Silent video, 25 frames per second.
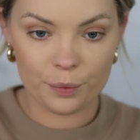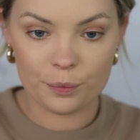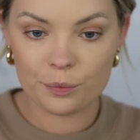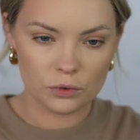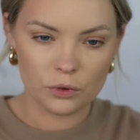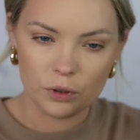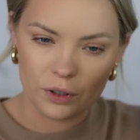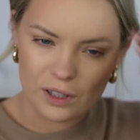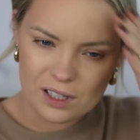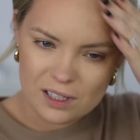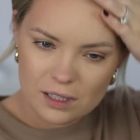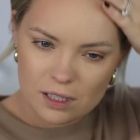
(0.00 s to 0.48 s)
Oh,
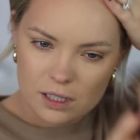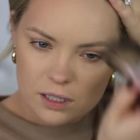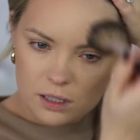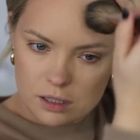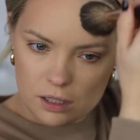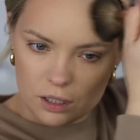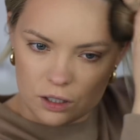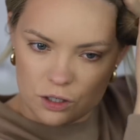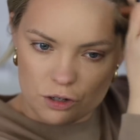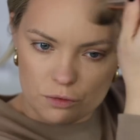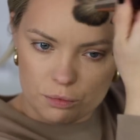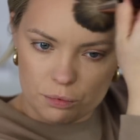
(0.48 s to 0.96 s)
this is
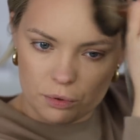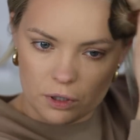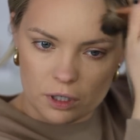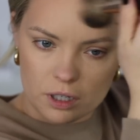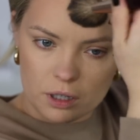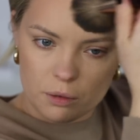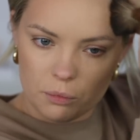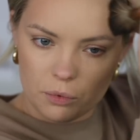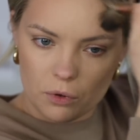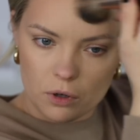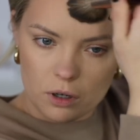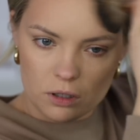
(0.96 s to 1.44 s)
such a
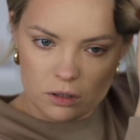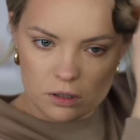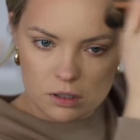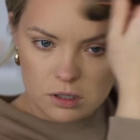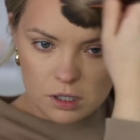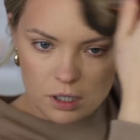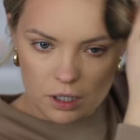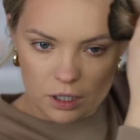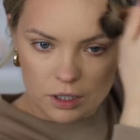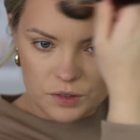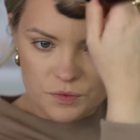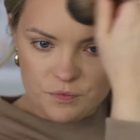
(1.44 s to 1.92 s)
pretty
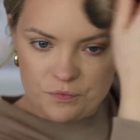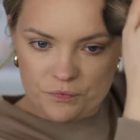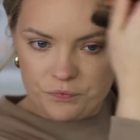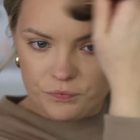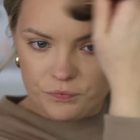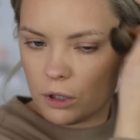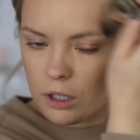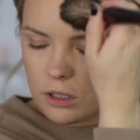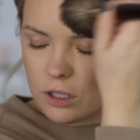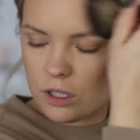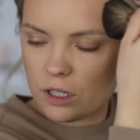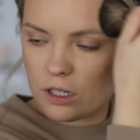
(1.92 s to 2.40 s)
bronzer.
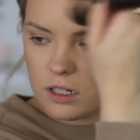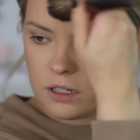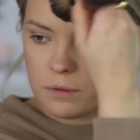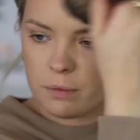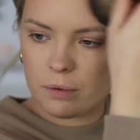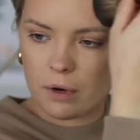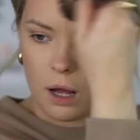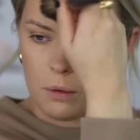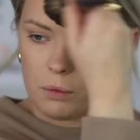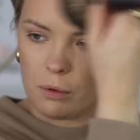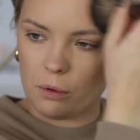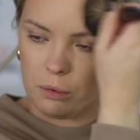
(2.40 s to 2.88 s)
Bronzer is
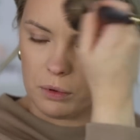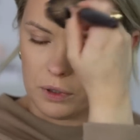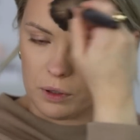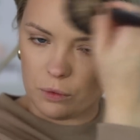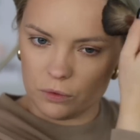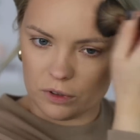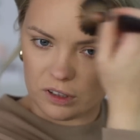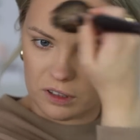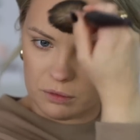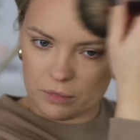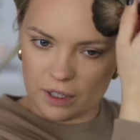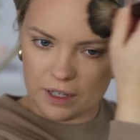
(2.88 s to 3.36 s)
probably
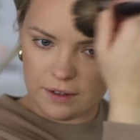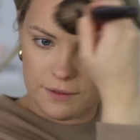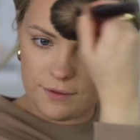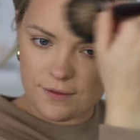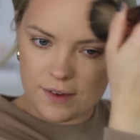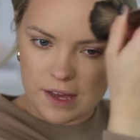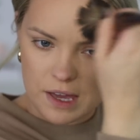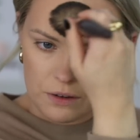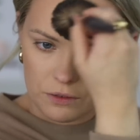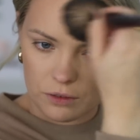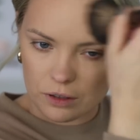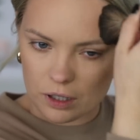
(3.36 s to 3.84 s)
one of my
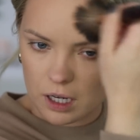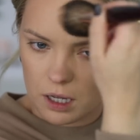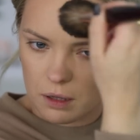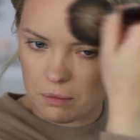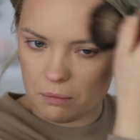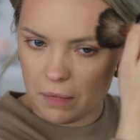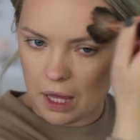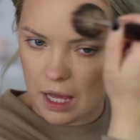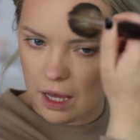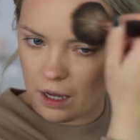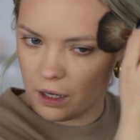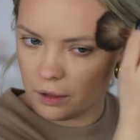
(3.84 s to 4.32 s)
favorite
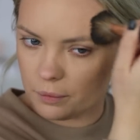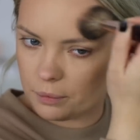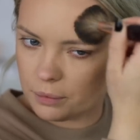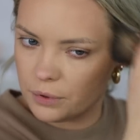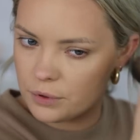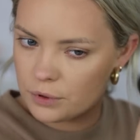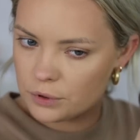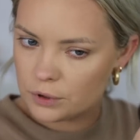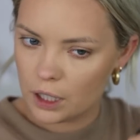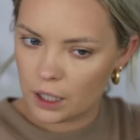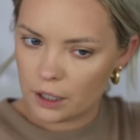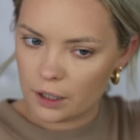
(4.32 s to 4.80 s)
makeup
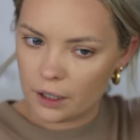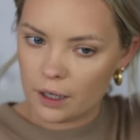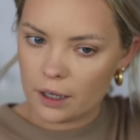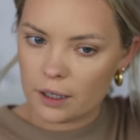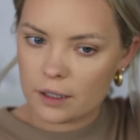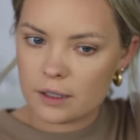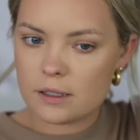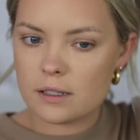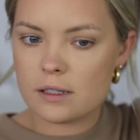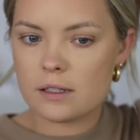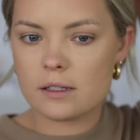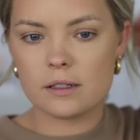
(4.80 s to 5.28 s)

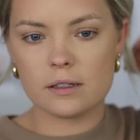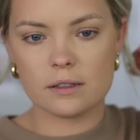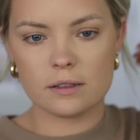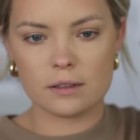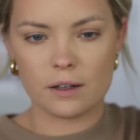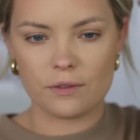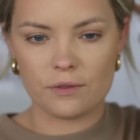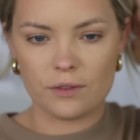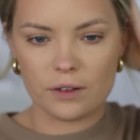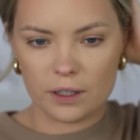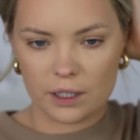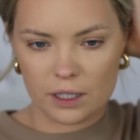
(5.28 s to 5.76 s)
products.
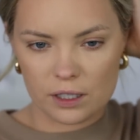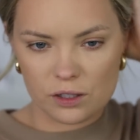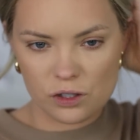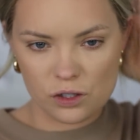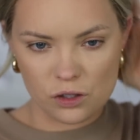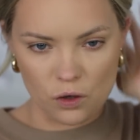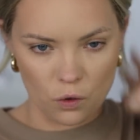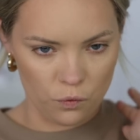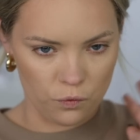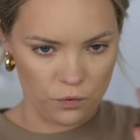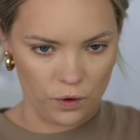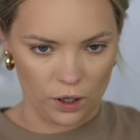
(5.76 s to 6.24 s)
I feel like it's
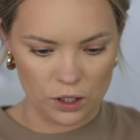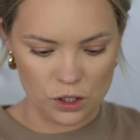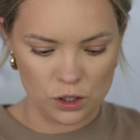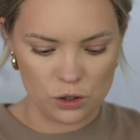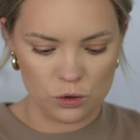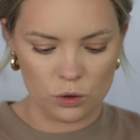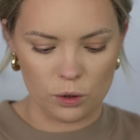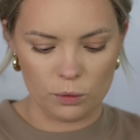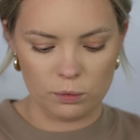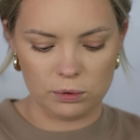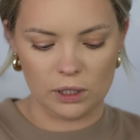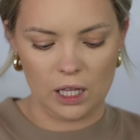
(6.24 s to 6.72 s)
so fun
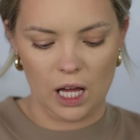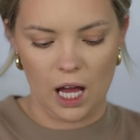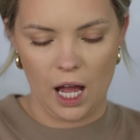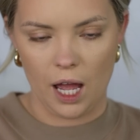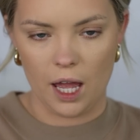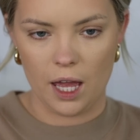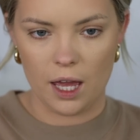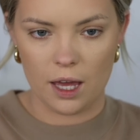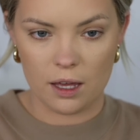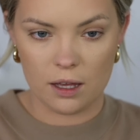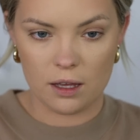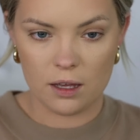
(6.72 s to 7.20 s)
to apply,
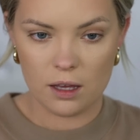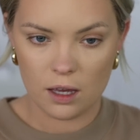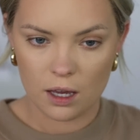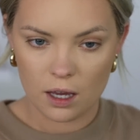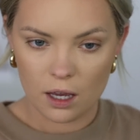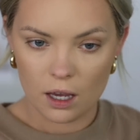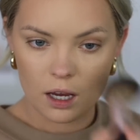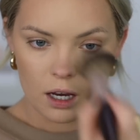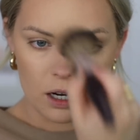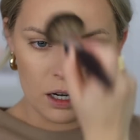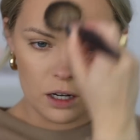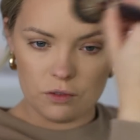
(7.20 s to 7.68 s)

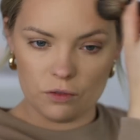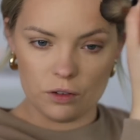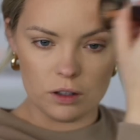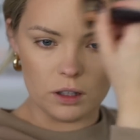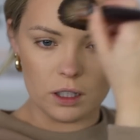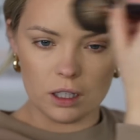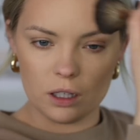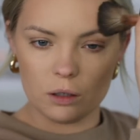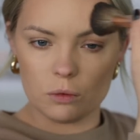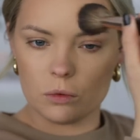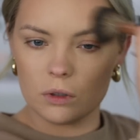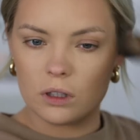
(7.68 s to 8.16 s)
and I feel
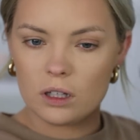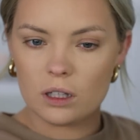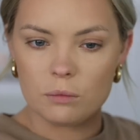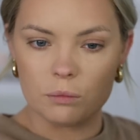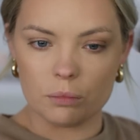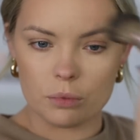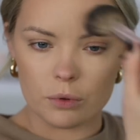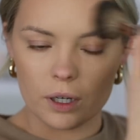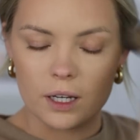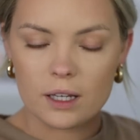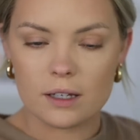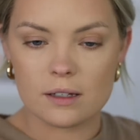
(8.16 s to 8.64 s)
like it really
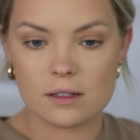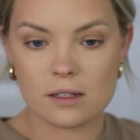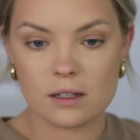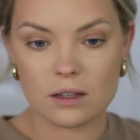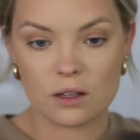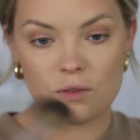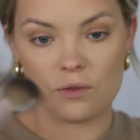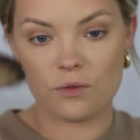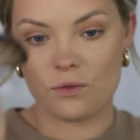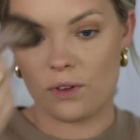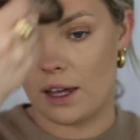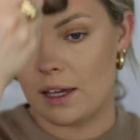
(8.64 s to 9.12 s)
brings
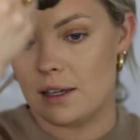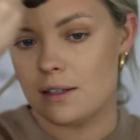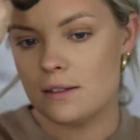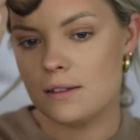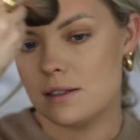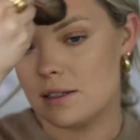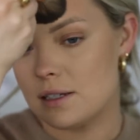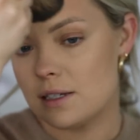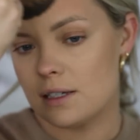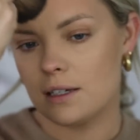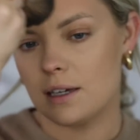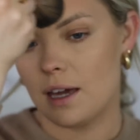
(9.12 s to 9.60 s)
the
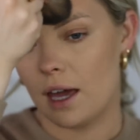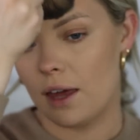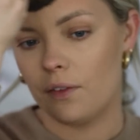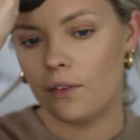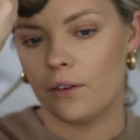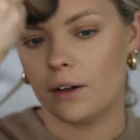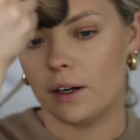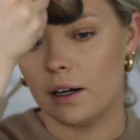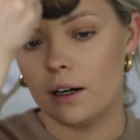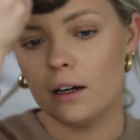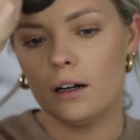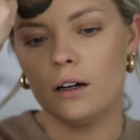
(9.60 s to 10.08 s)
face
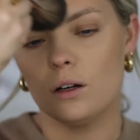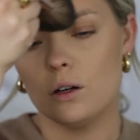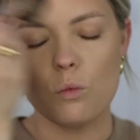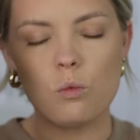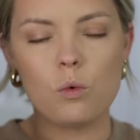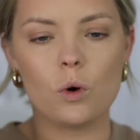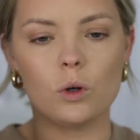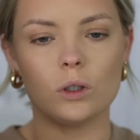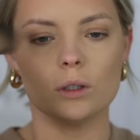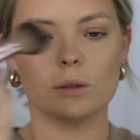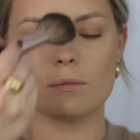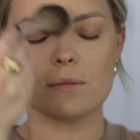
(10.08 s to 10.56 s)
together,
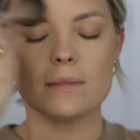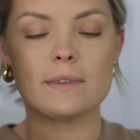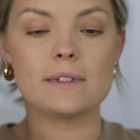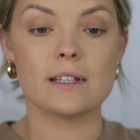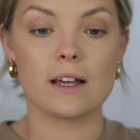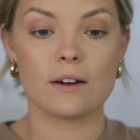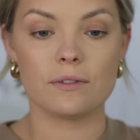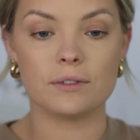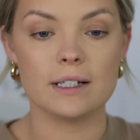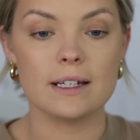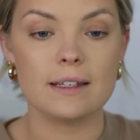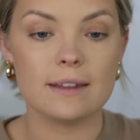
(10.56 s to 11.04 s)
warms
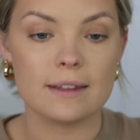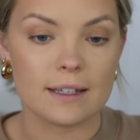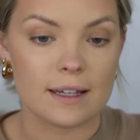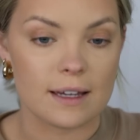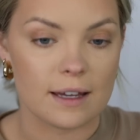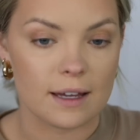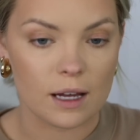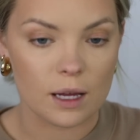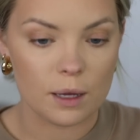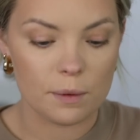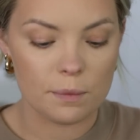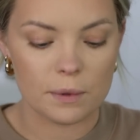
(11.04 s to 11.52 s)

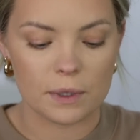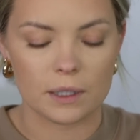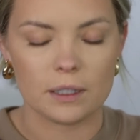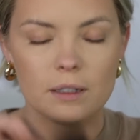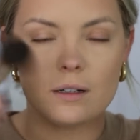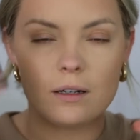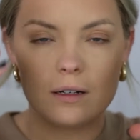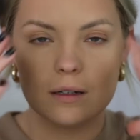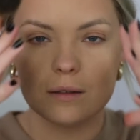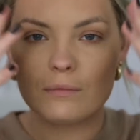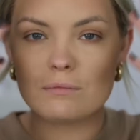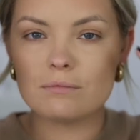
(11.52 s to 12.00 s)
everything up,
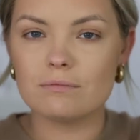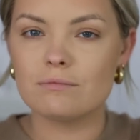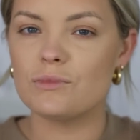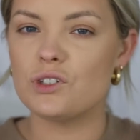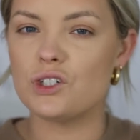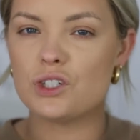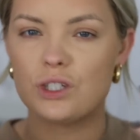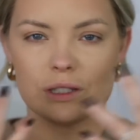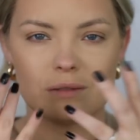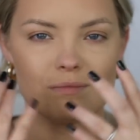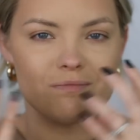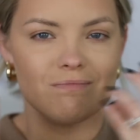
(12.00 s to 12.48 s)
and
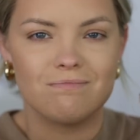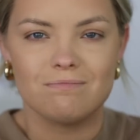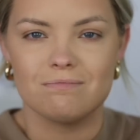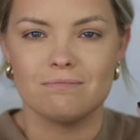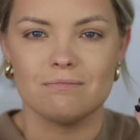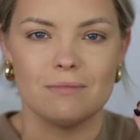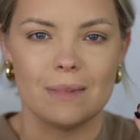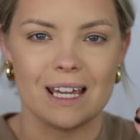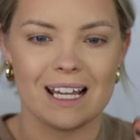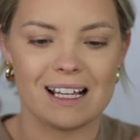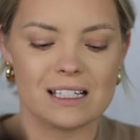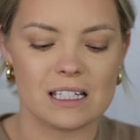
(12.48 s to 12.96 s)
just
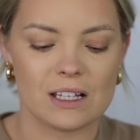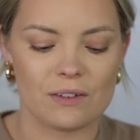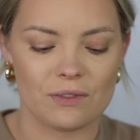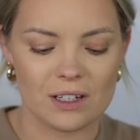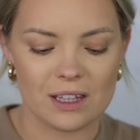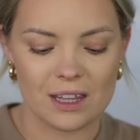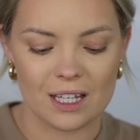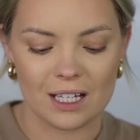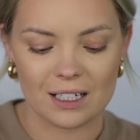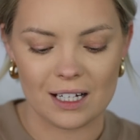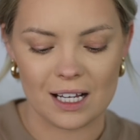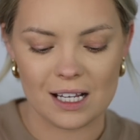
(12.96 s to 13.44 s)
makes
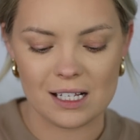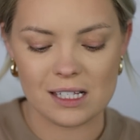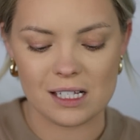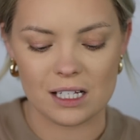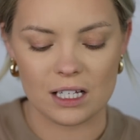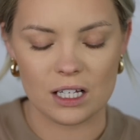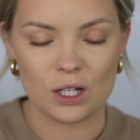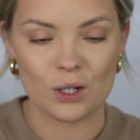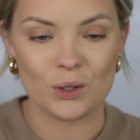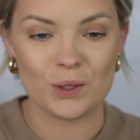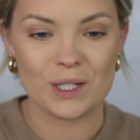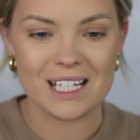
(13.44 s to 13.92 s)
everything nice
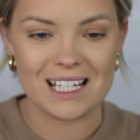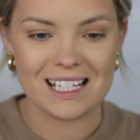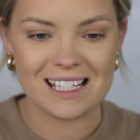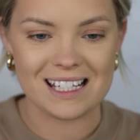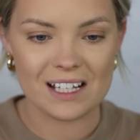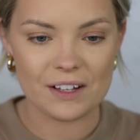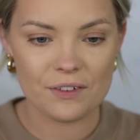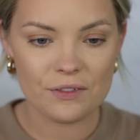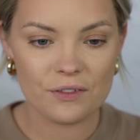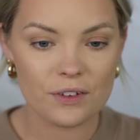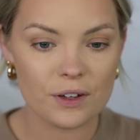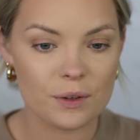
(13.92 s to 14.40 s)
and
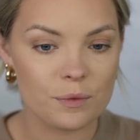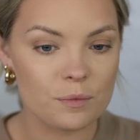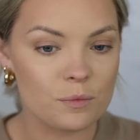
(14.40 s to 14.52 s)
cohesive.